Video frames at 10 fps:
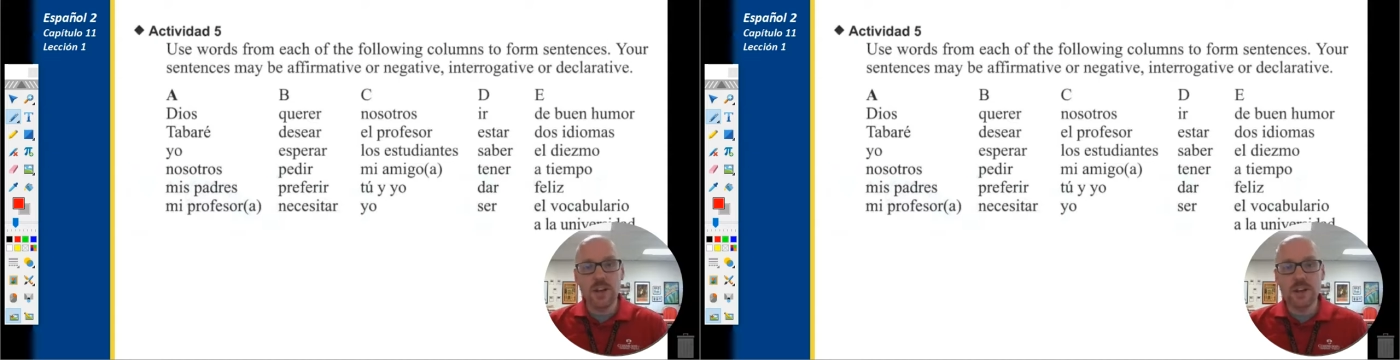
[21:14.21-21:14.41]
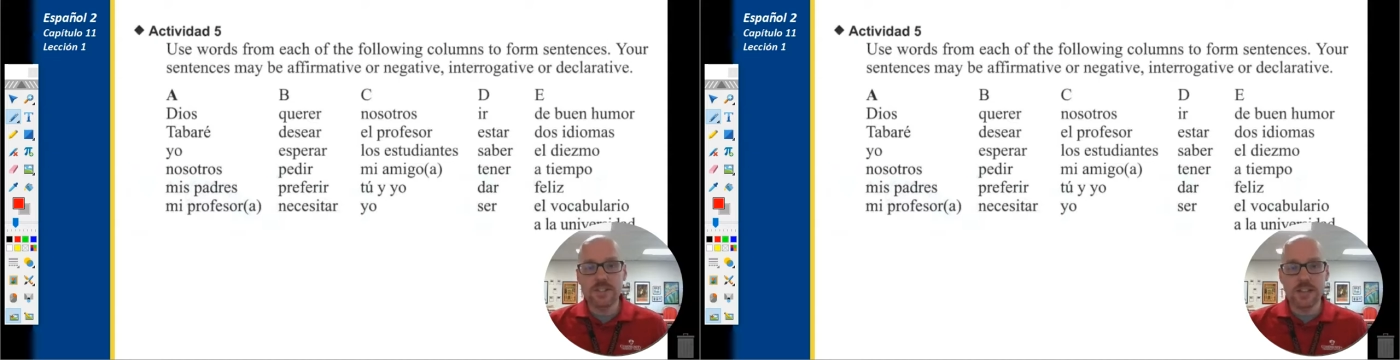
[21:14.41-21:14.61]

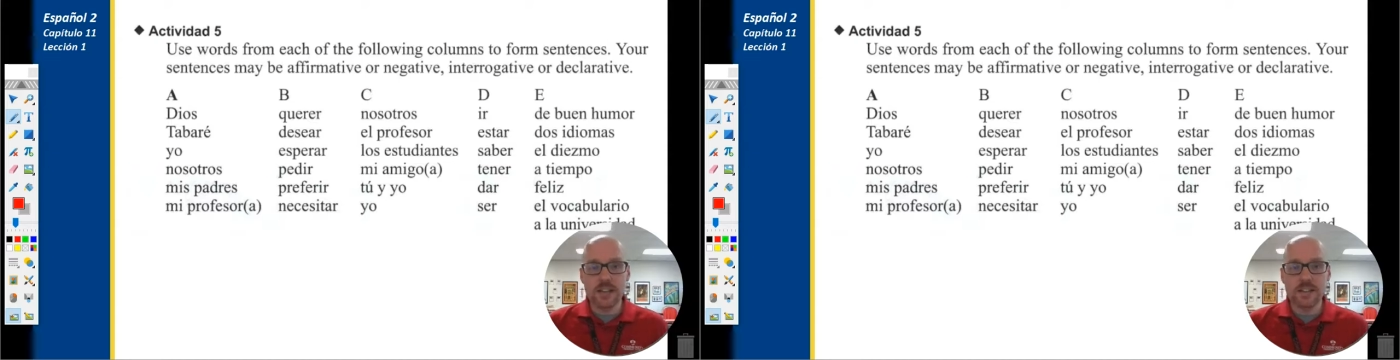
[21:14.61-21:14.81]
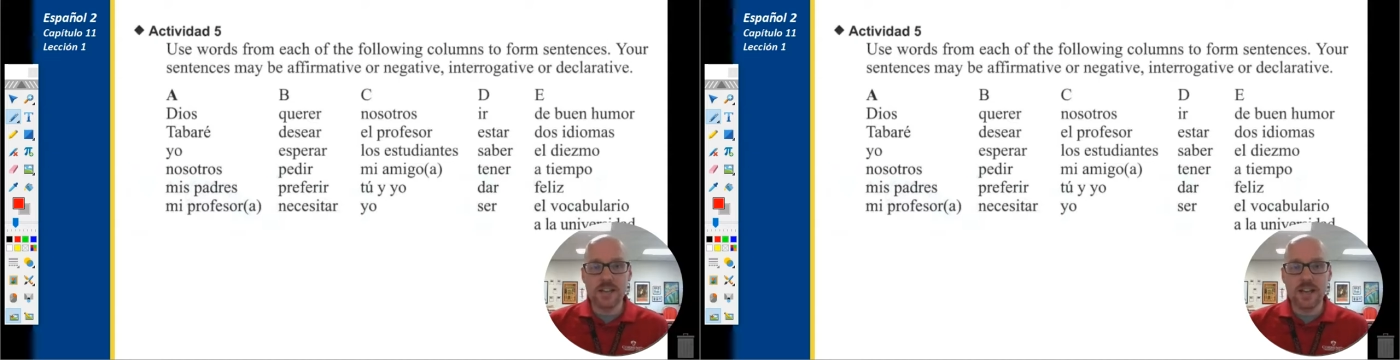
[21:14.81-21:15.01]
5
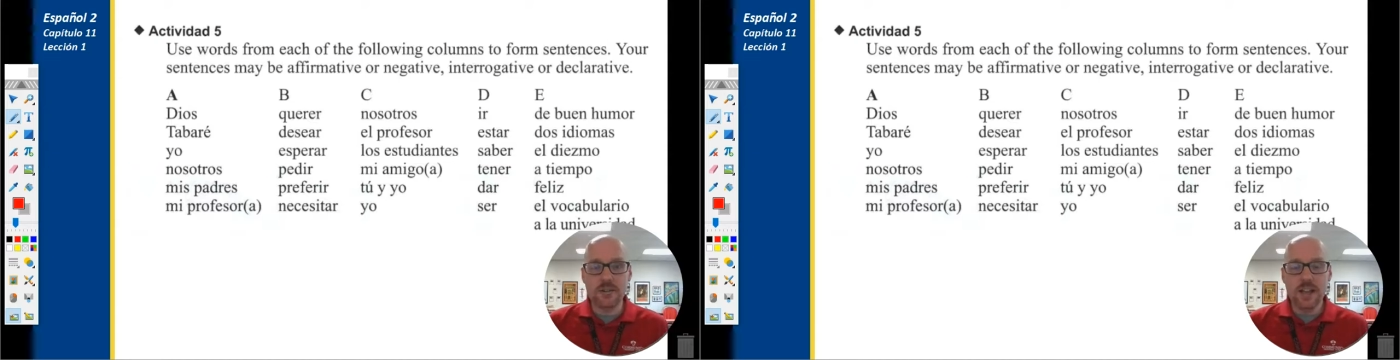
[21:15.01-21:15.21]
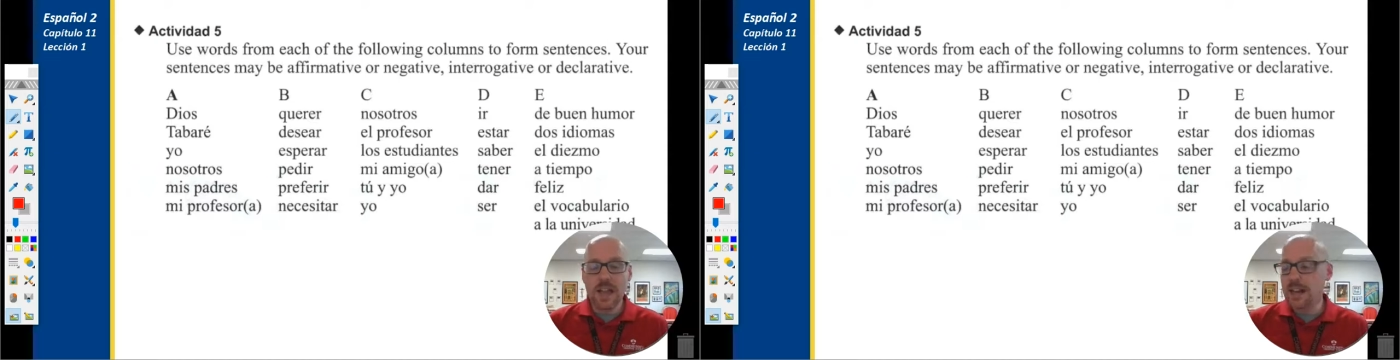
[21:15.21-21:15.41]
sentences
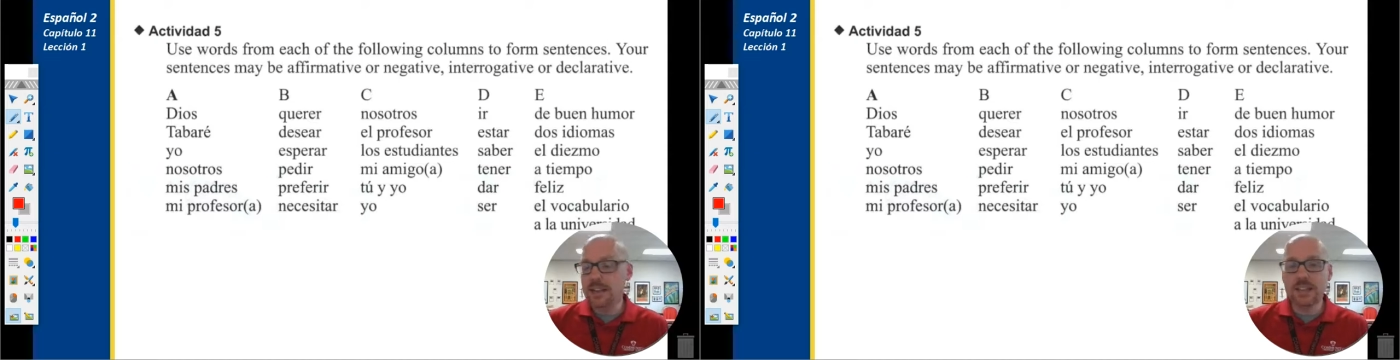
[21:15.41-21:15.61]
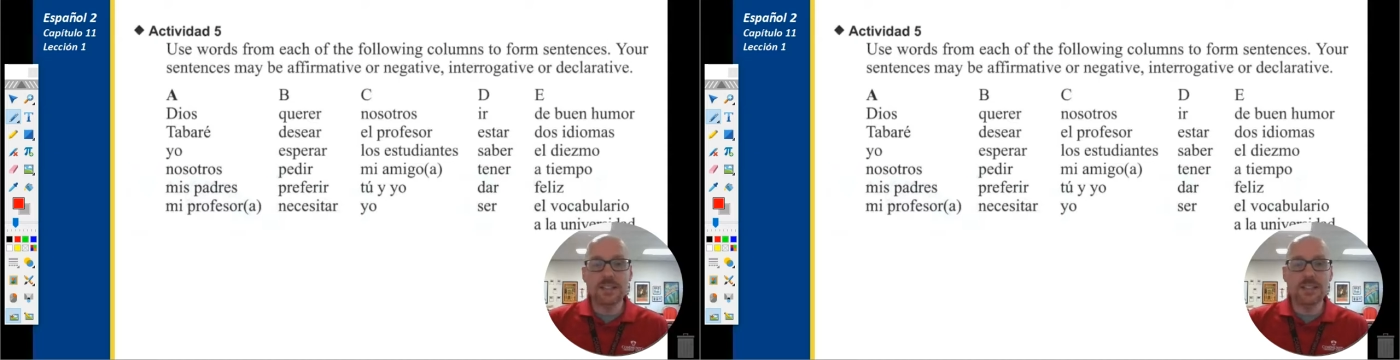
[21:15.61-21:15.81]
out, and
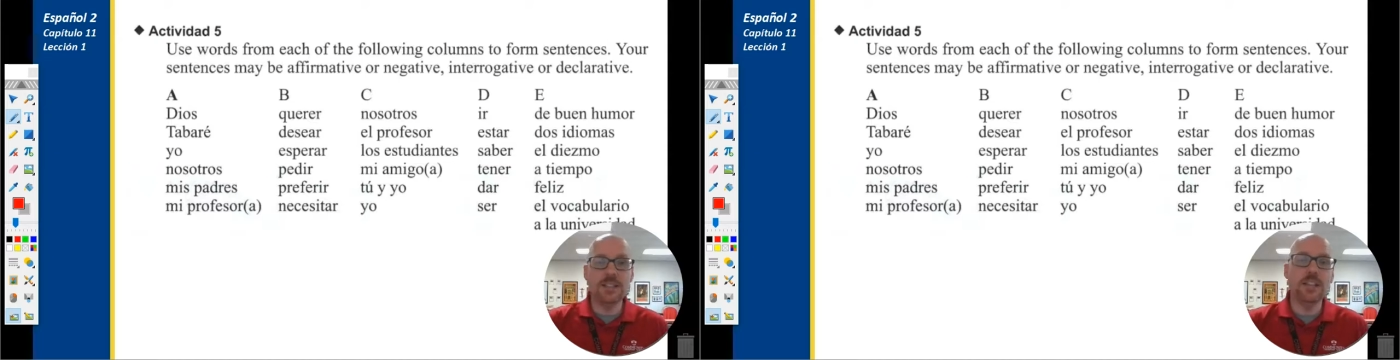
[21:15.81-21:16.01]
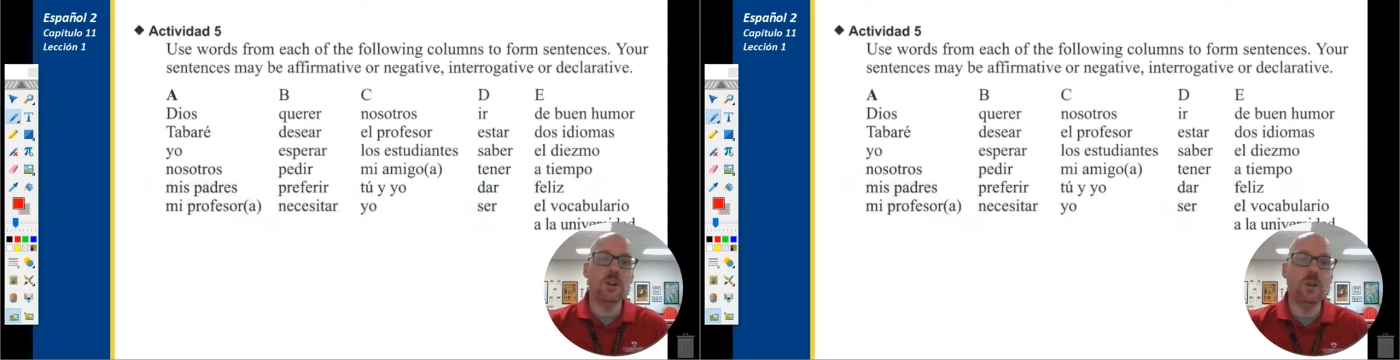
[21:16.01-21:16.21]
I'd like to
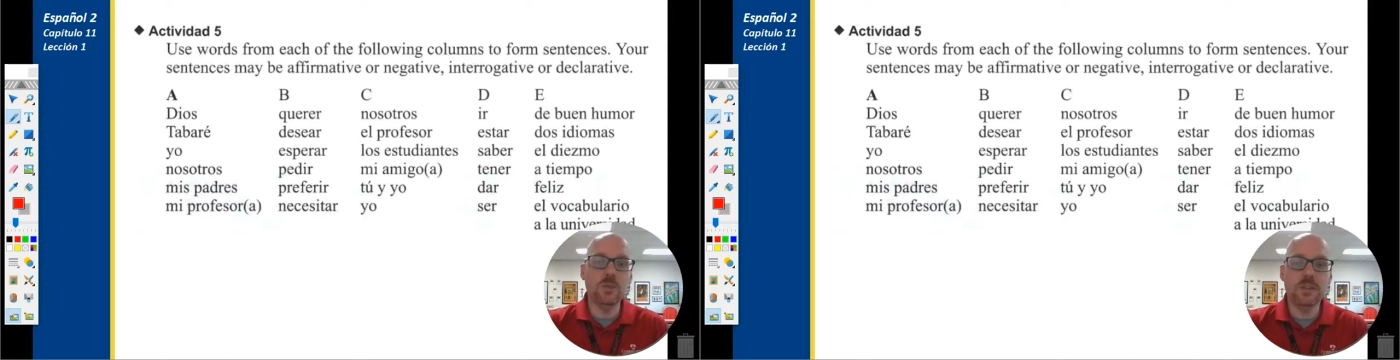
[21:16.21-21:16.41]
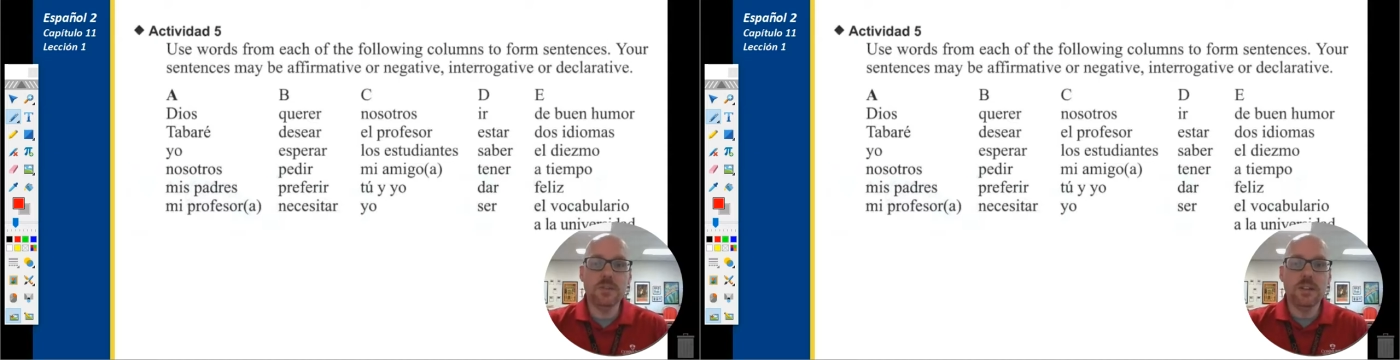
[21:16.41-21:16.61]
see
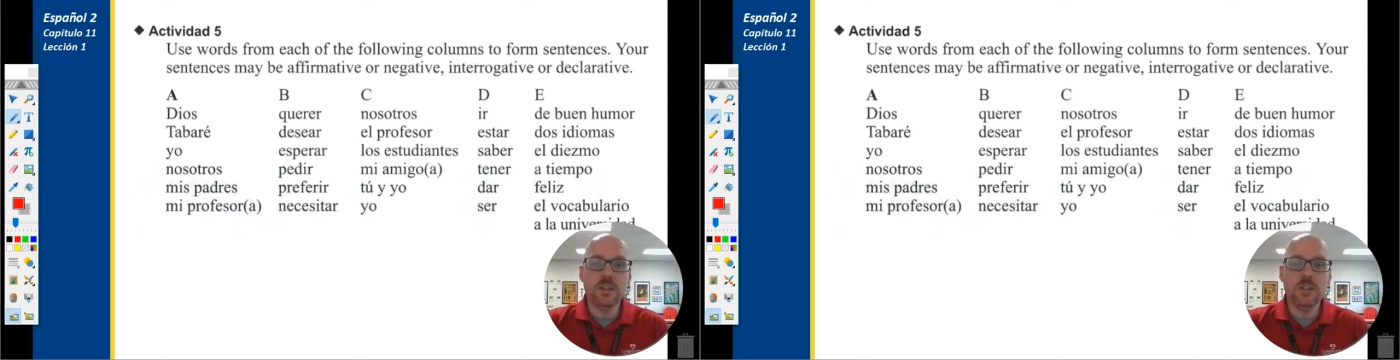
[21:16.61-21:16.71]
those.